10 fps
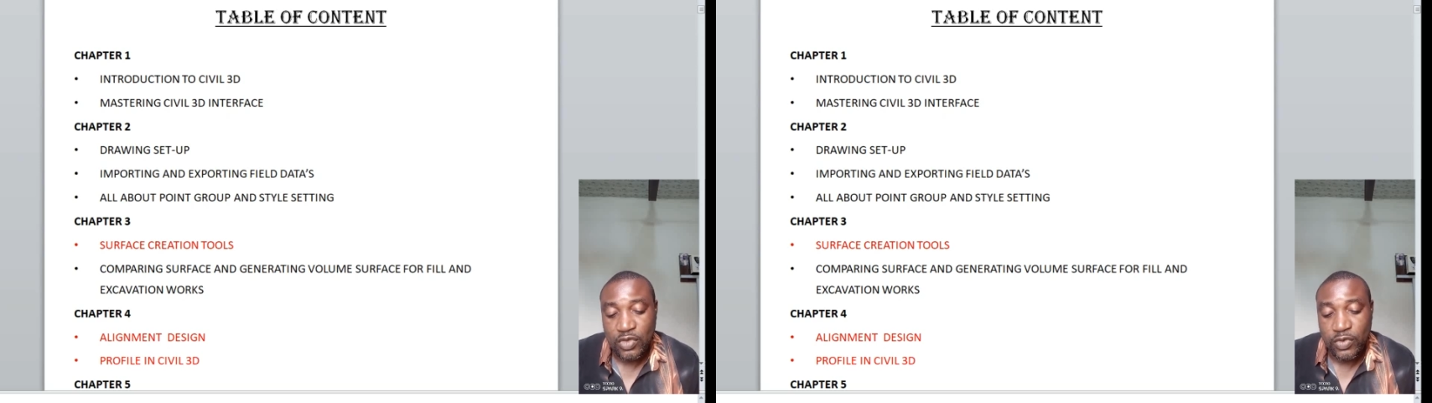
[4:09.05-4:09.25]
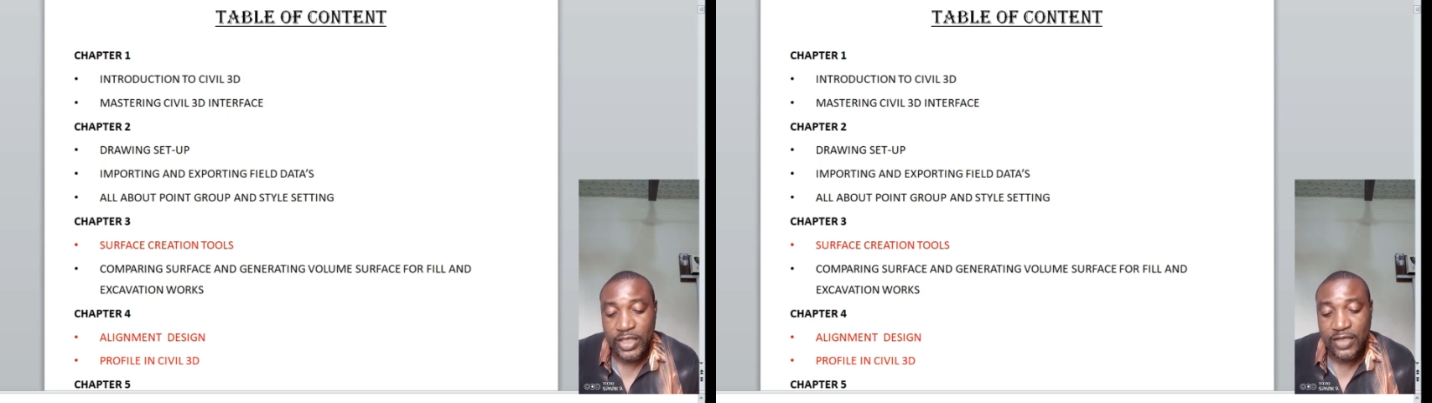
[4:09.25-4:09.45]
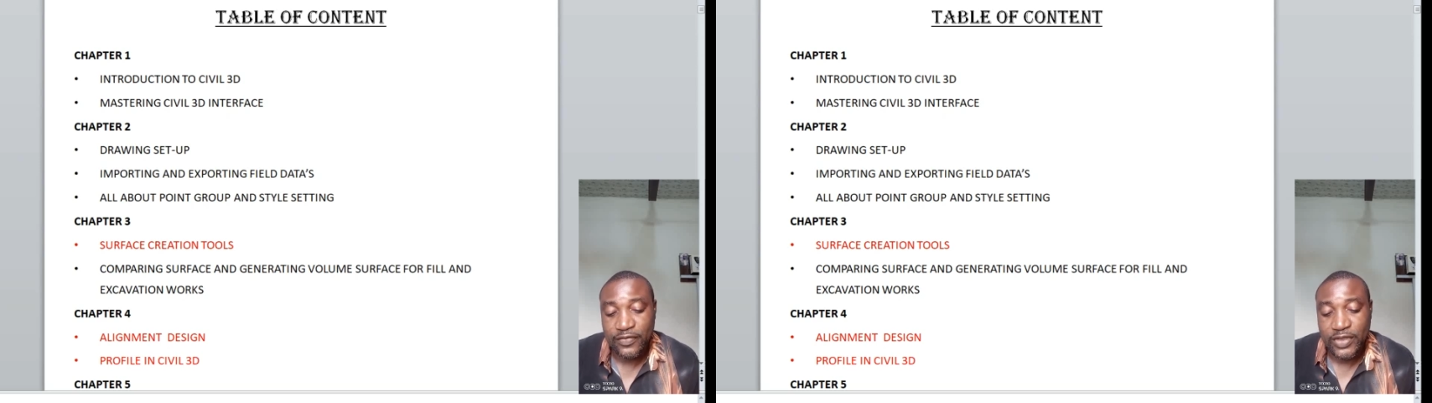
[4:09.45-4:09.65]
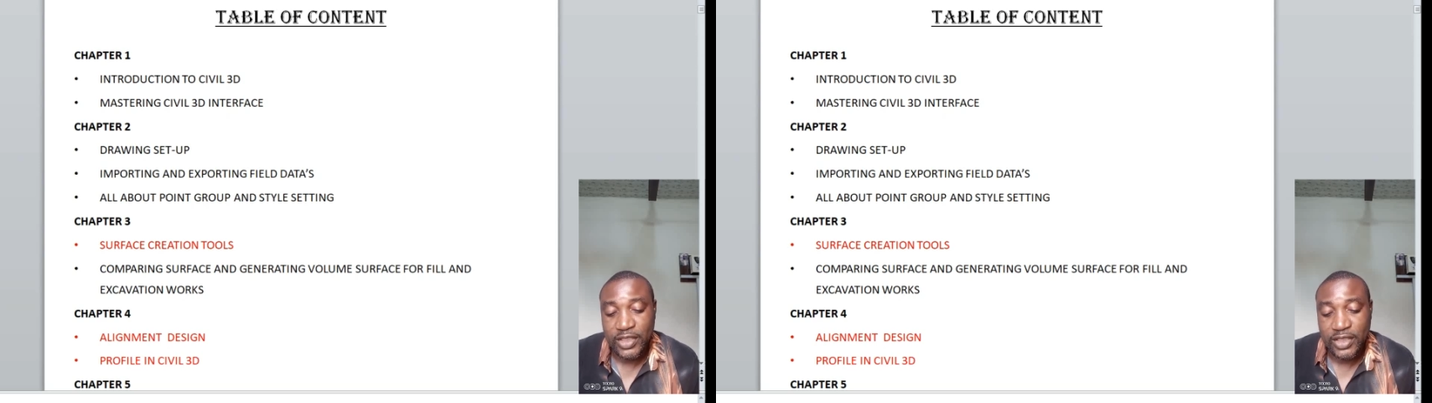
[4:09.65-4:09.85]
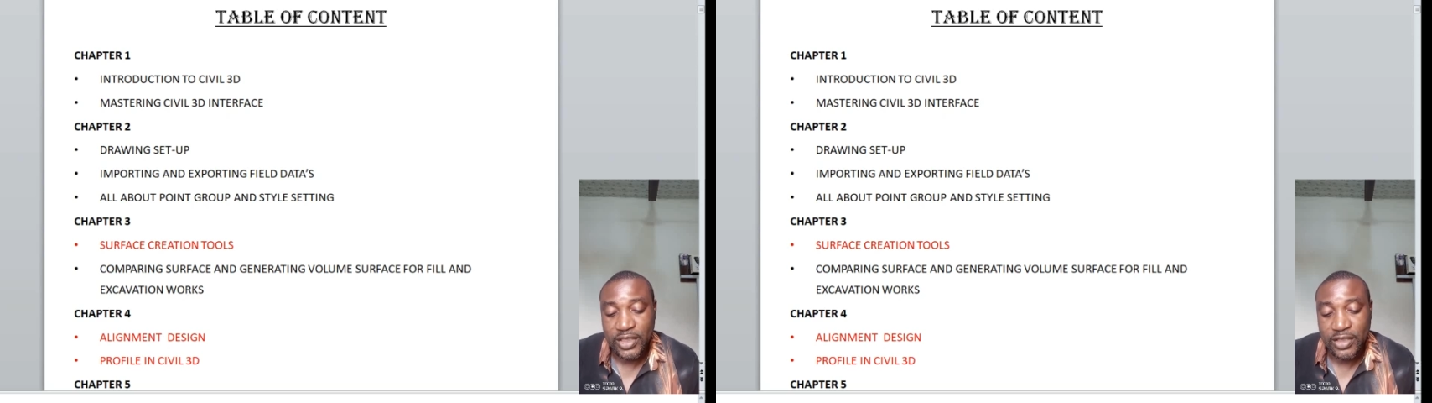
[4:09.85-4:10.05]
we have
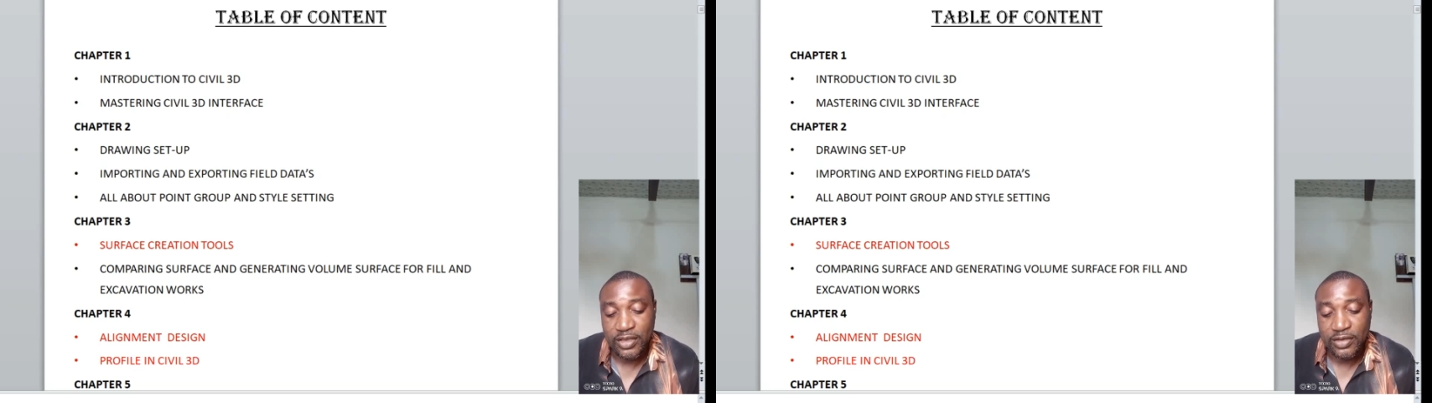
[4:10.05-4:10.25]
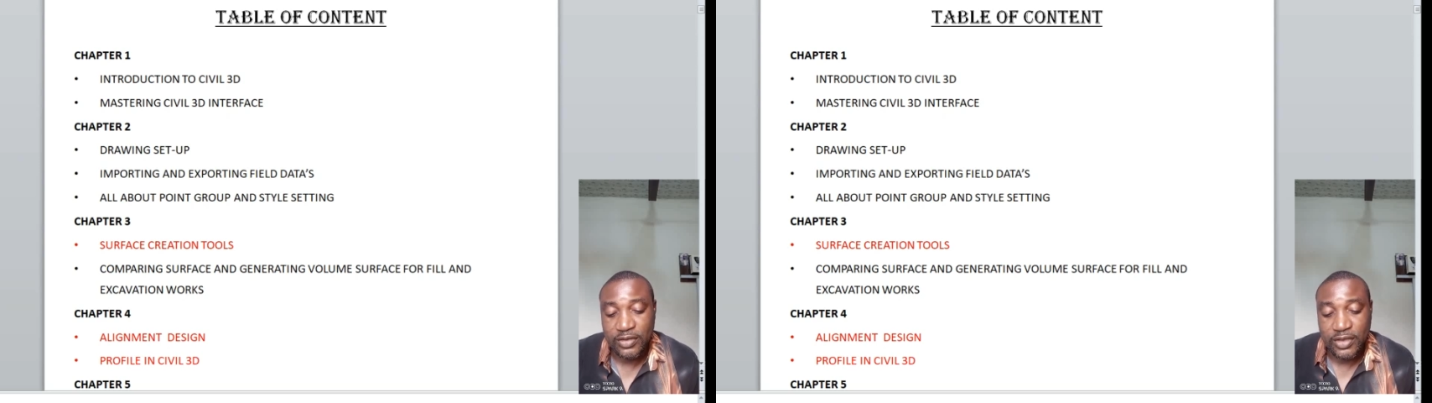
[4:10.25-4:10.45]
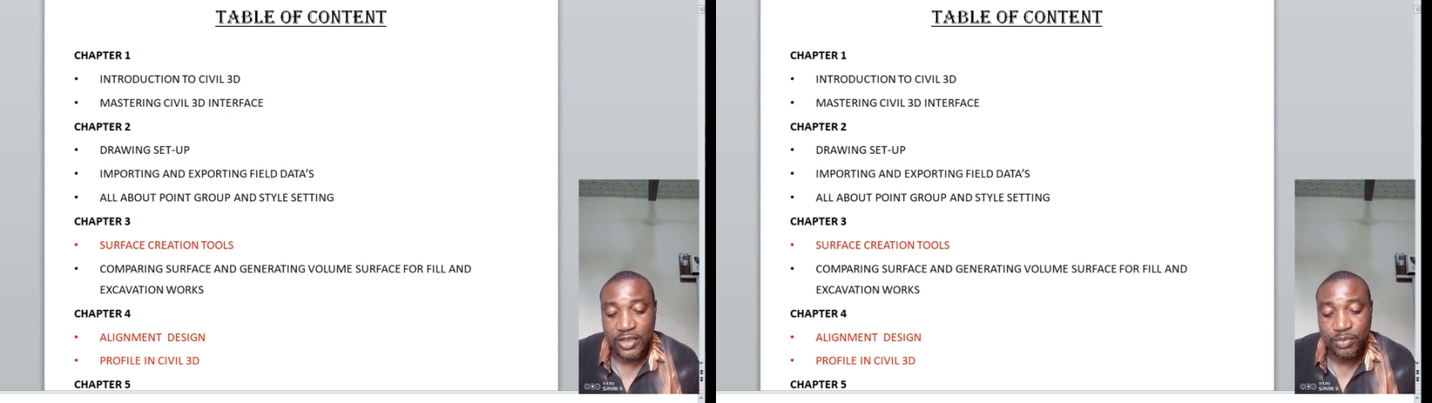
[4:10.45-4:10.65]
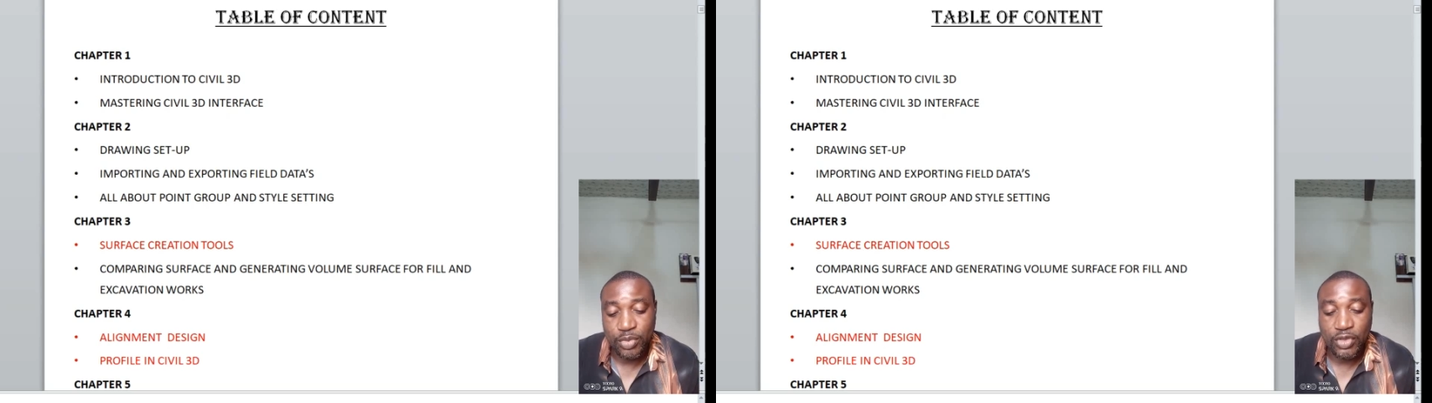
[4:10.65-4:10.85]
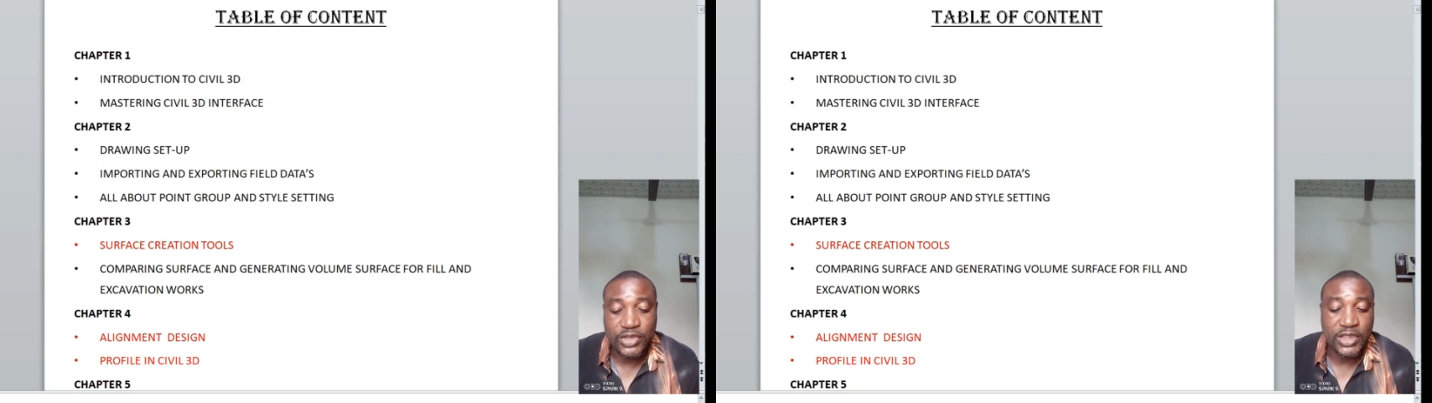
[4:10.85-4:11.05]
the
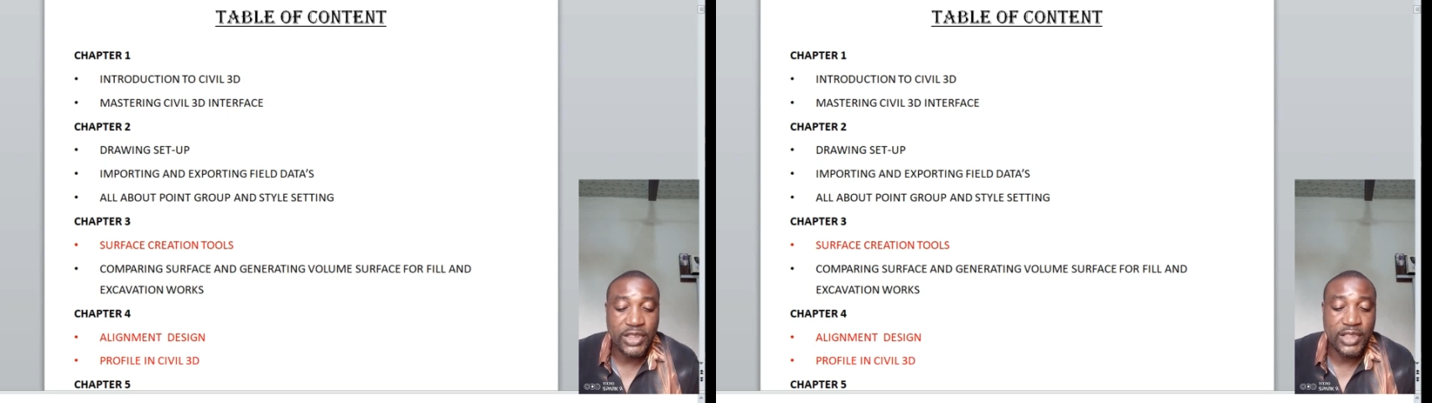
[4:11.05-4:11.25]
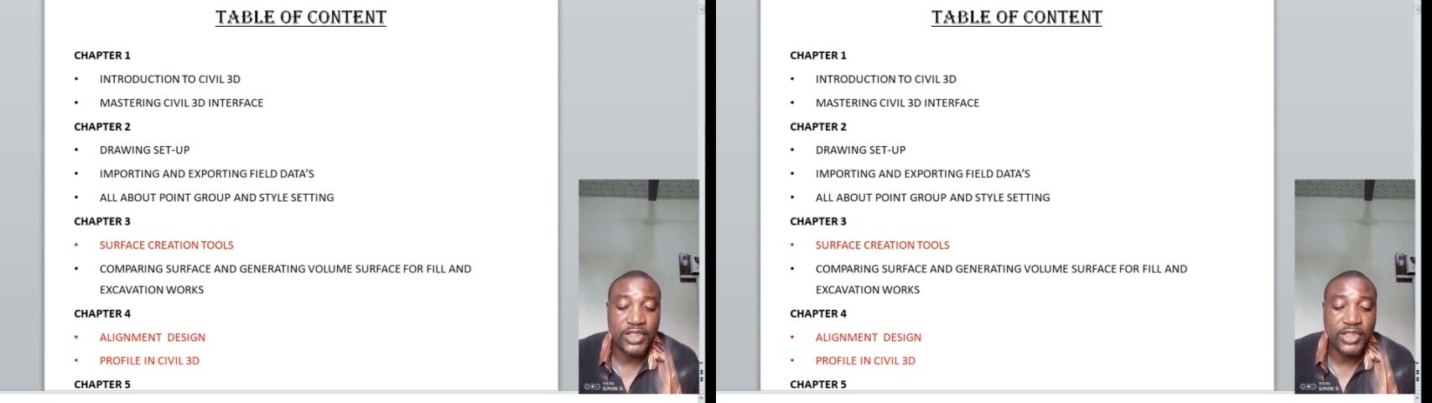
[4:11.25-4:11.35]
importing